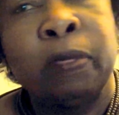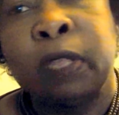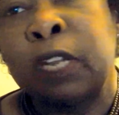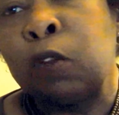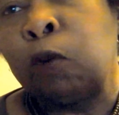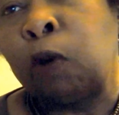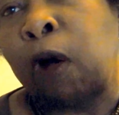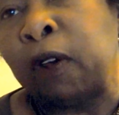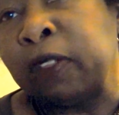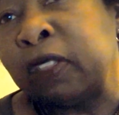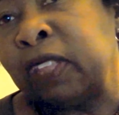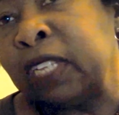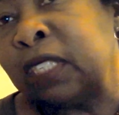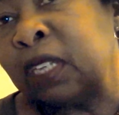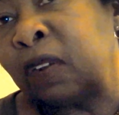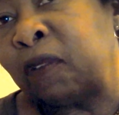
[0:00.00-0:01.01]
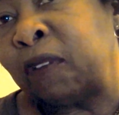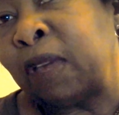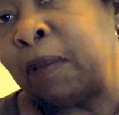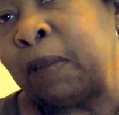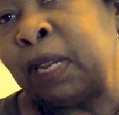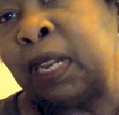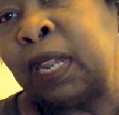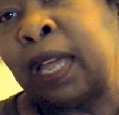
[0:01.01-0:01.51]
they do all the things that a
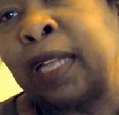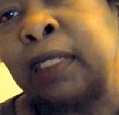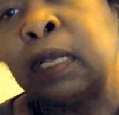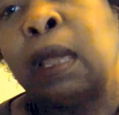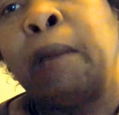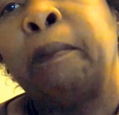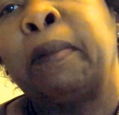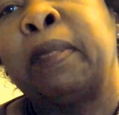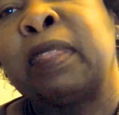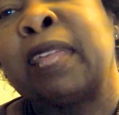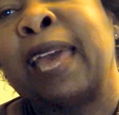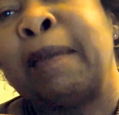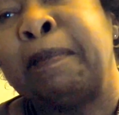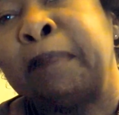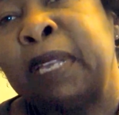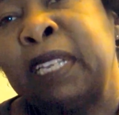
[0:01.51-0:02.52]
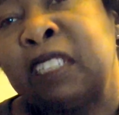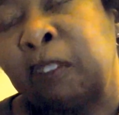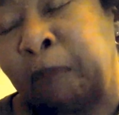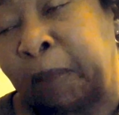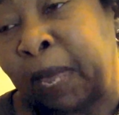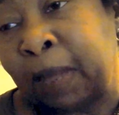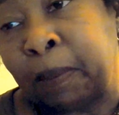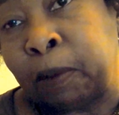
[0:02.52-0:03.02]
family does, but that piece
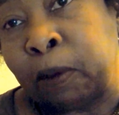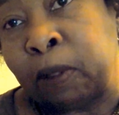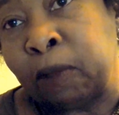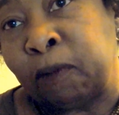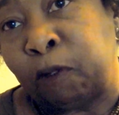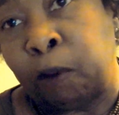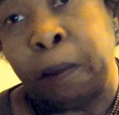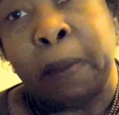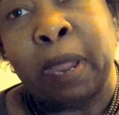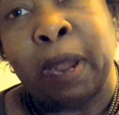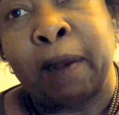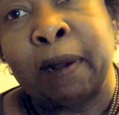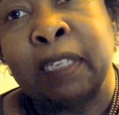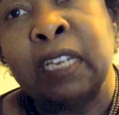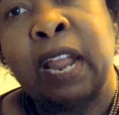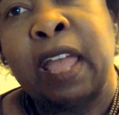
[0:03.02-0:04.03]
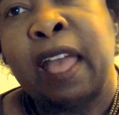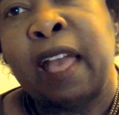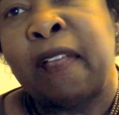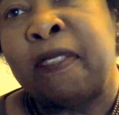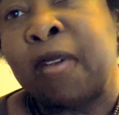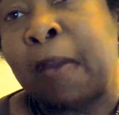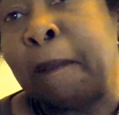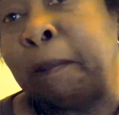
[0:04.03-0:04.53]
of paper for marriage
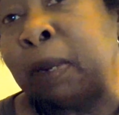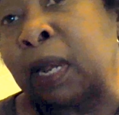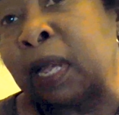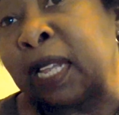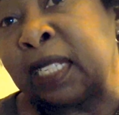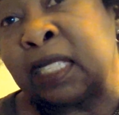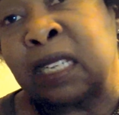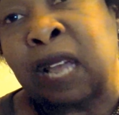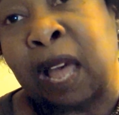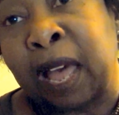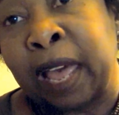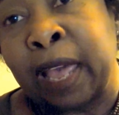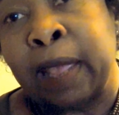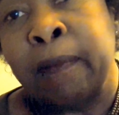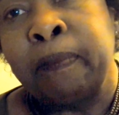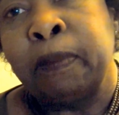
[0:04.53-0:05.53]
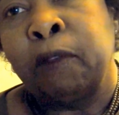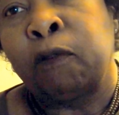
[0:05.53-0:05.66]
and that blood tie